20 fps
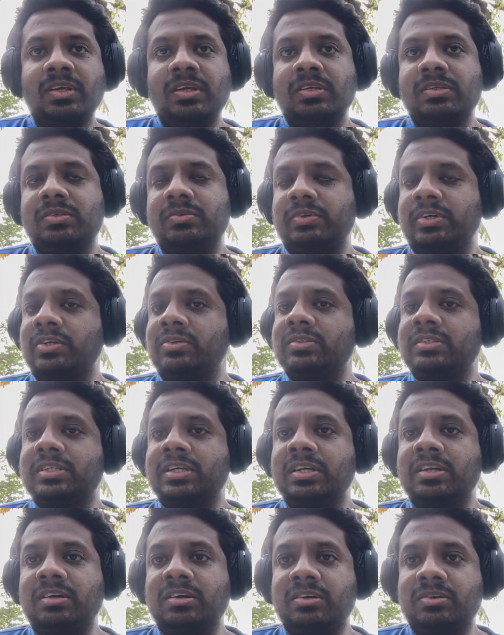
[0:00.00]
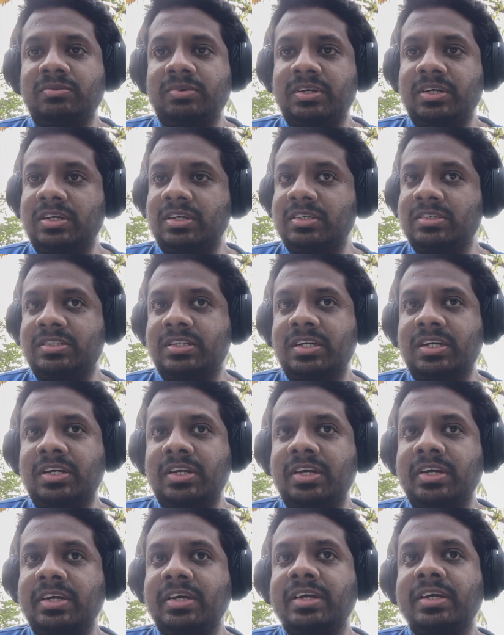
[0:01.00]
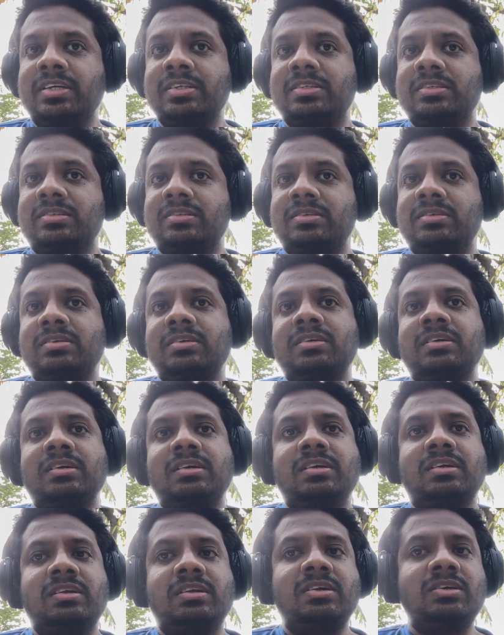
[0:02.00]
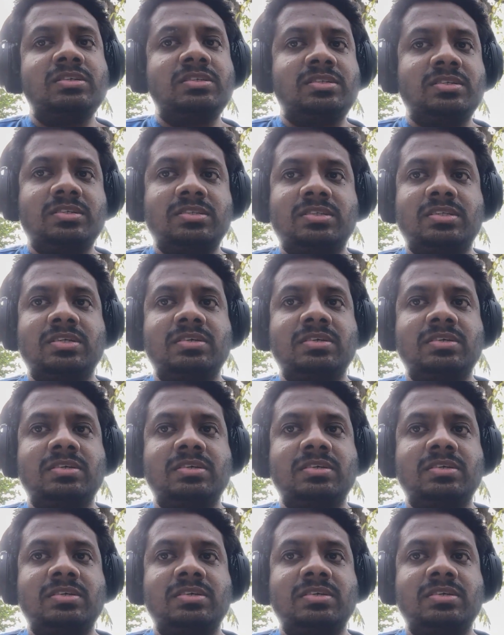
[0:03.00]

So when you say document understanding, it's not just